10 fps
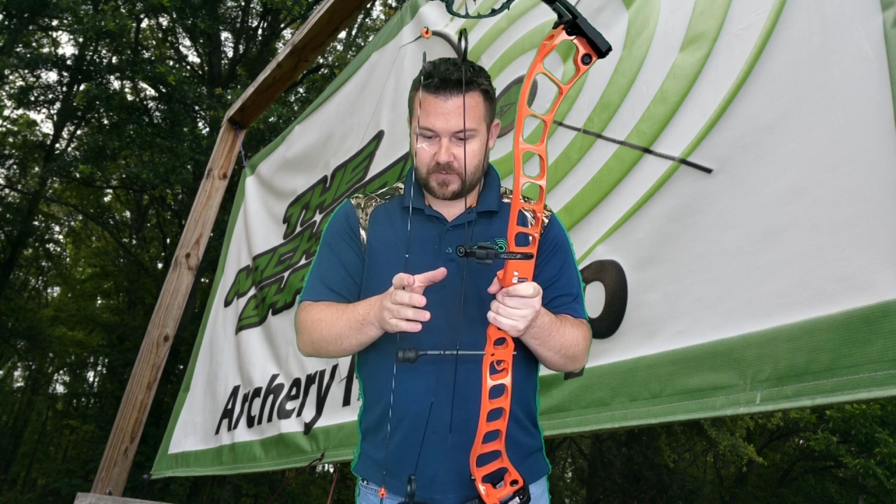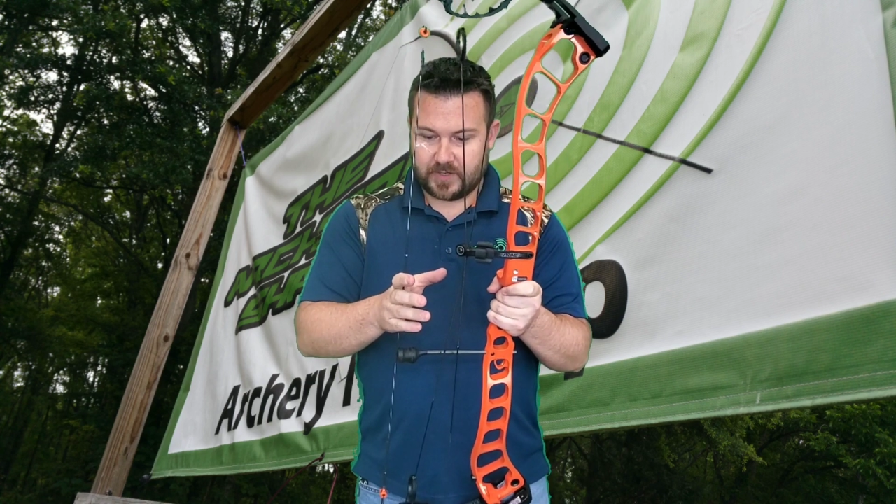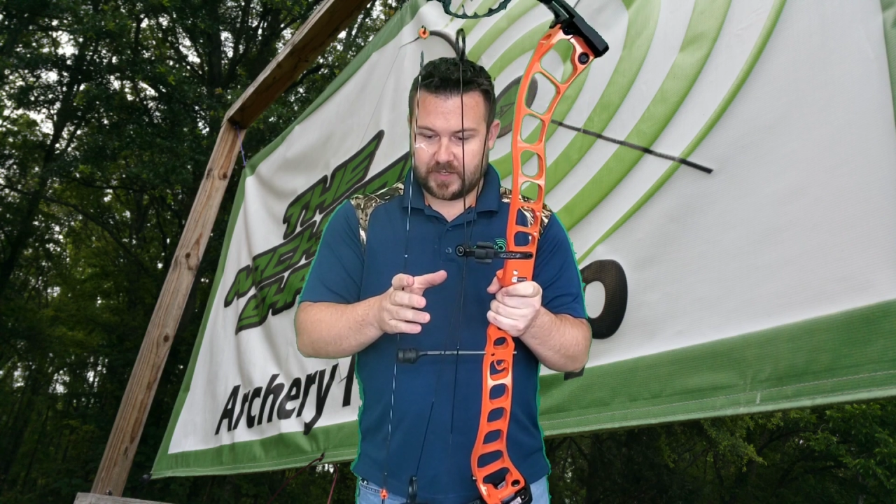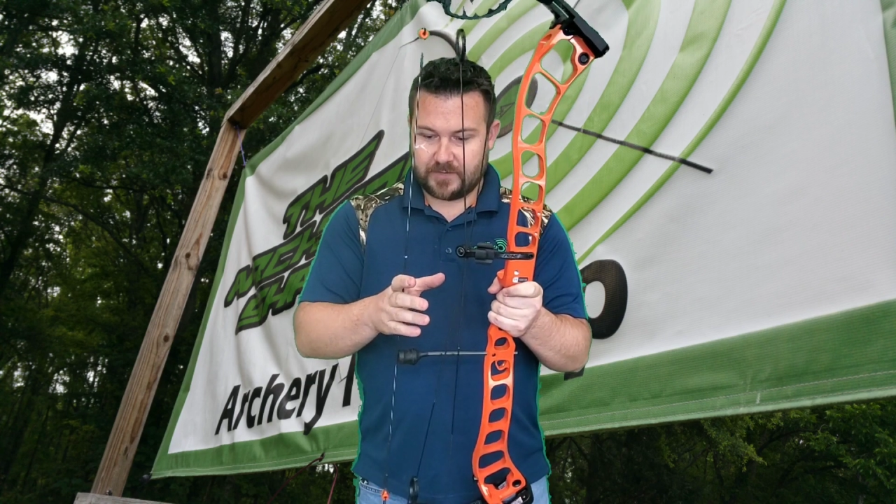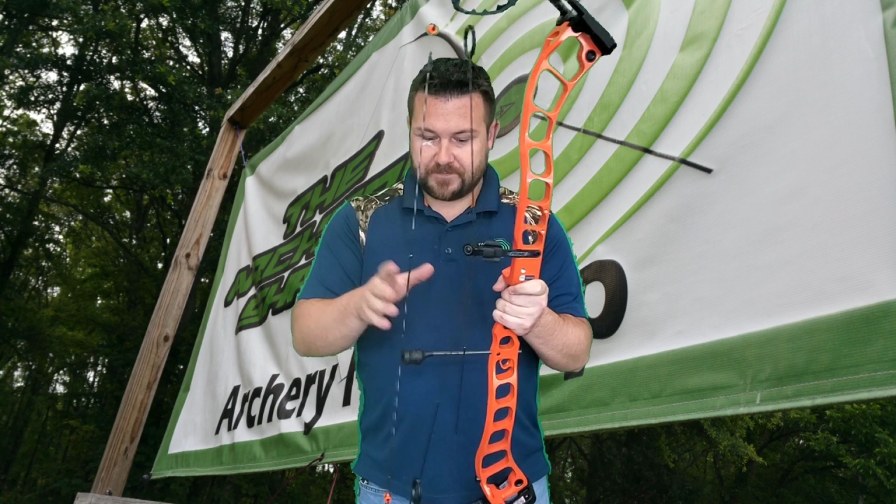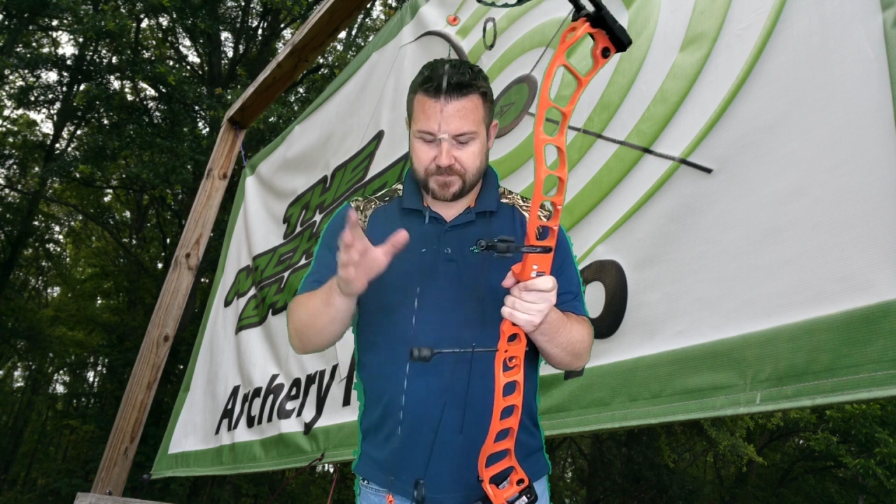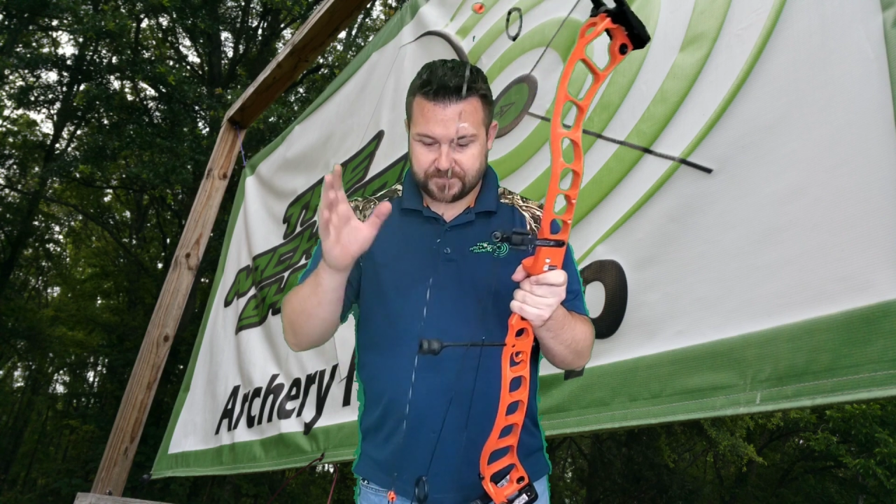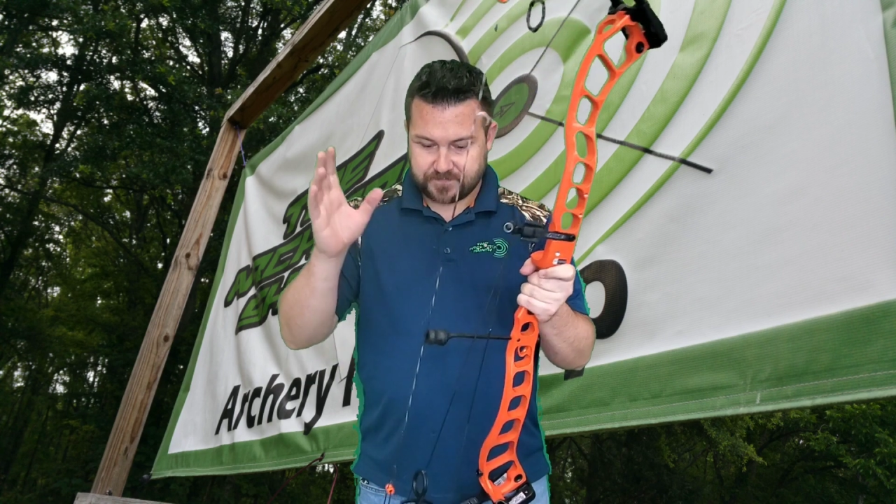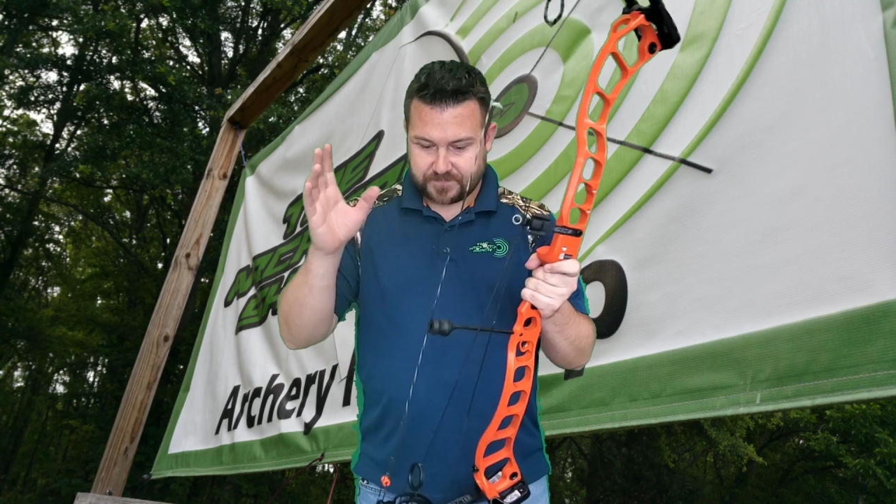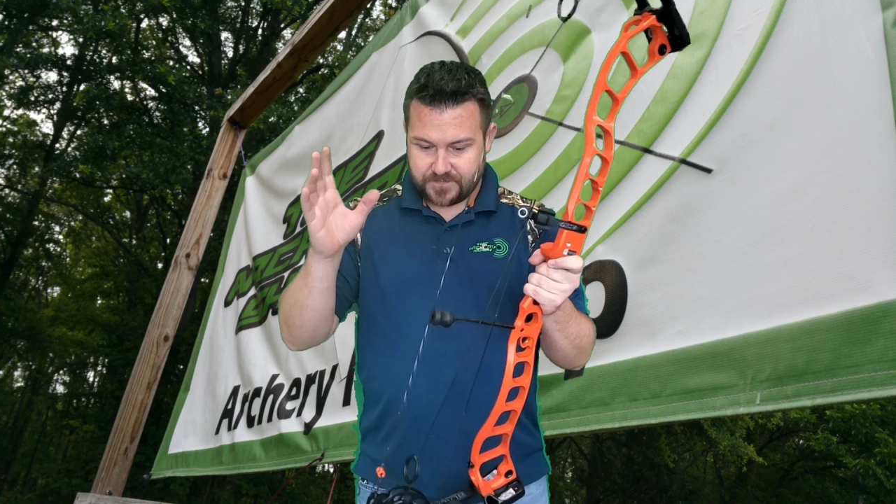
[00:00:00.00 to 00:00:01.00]
with,
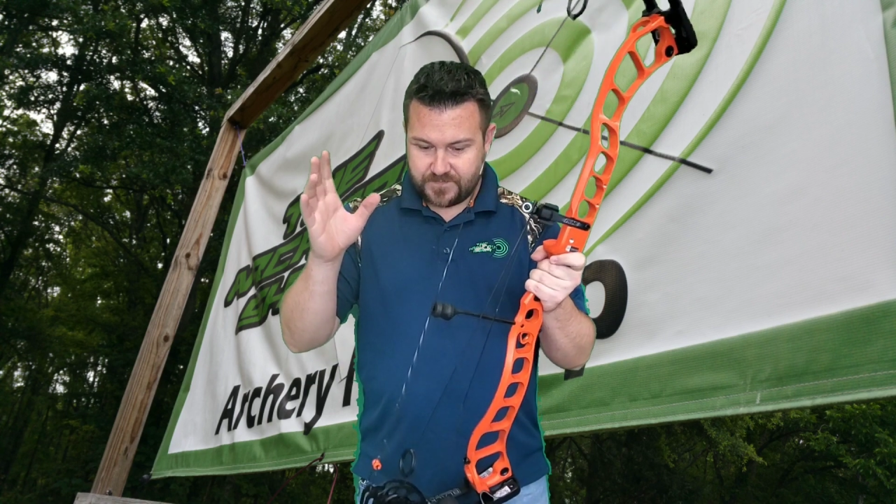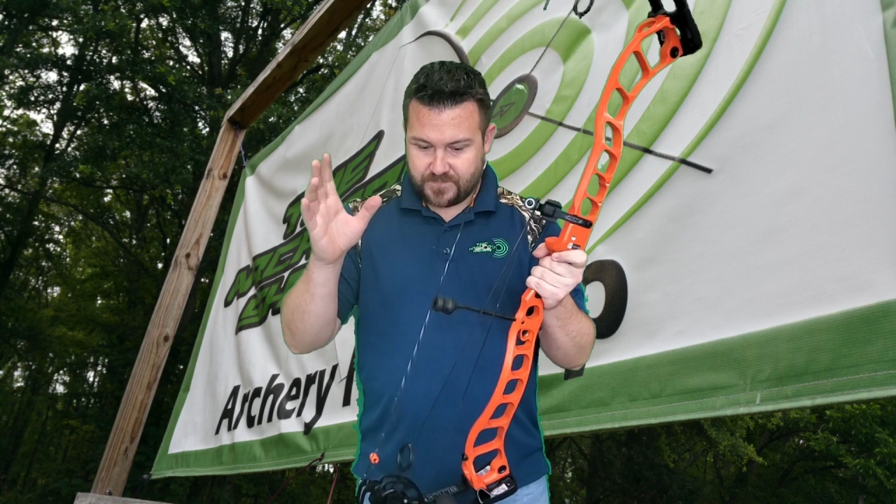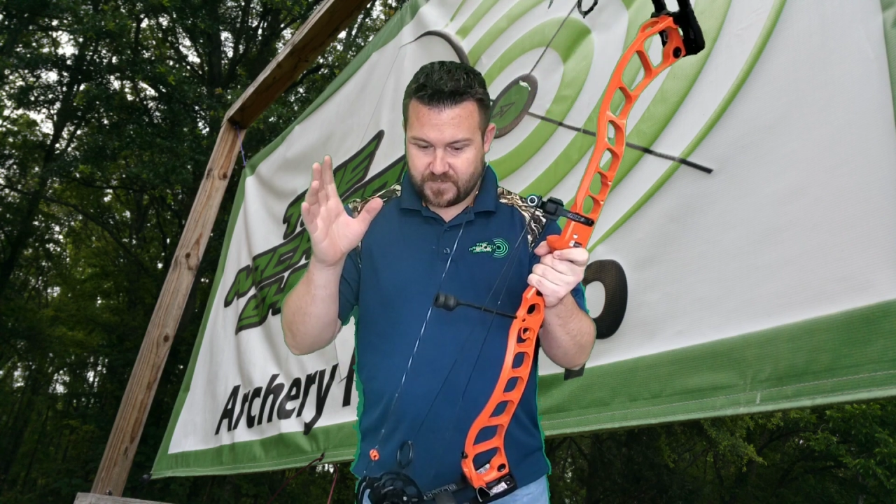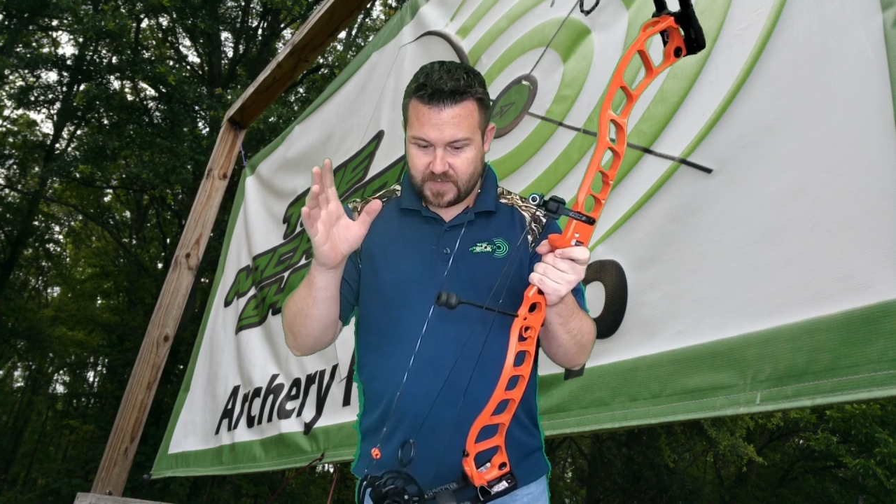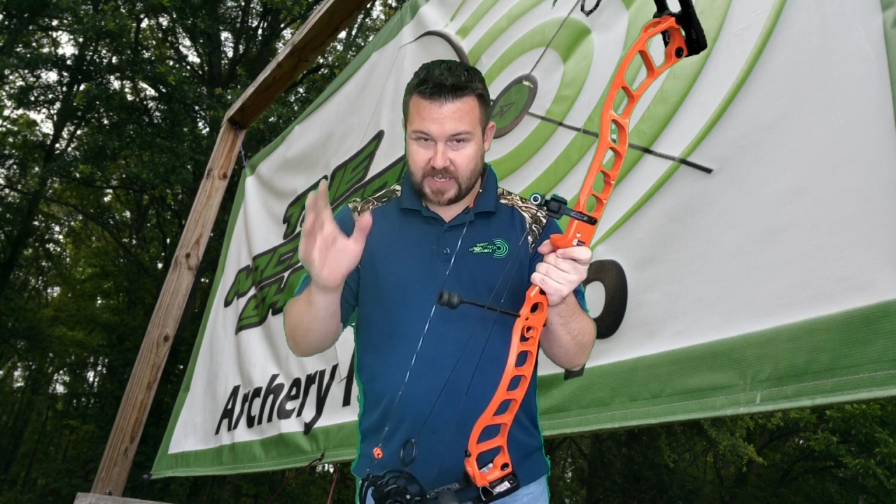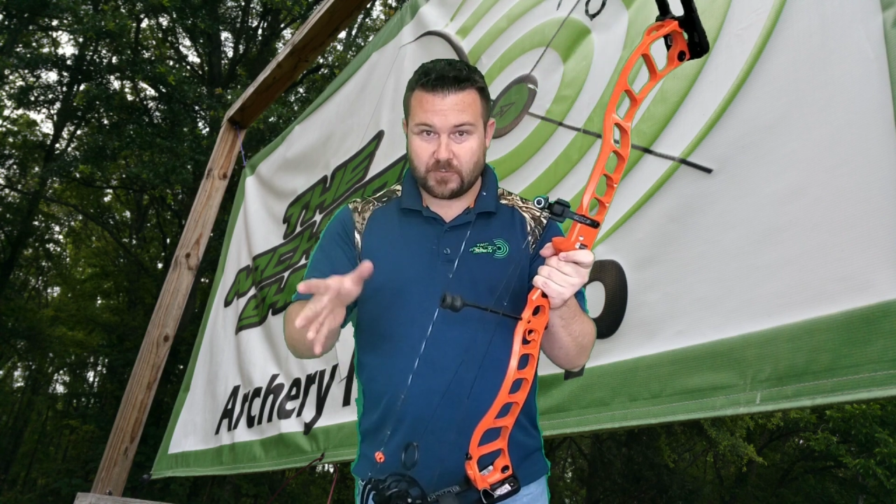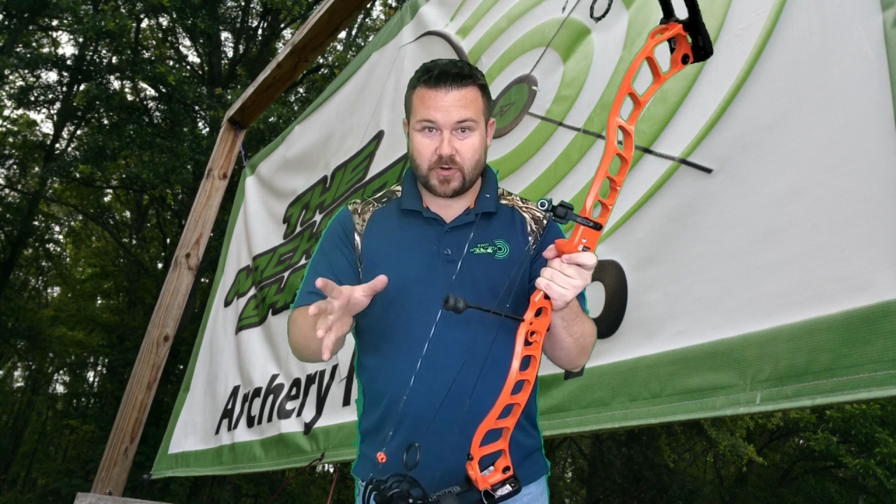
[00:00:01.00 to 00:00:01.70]
and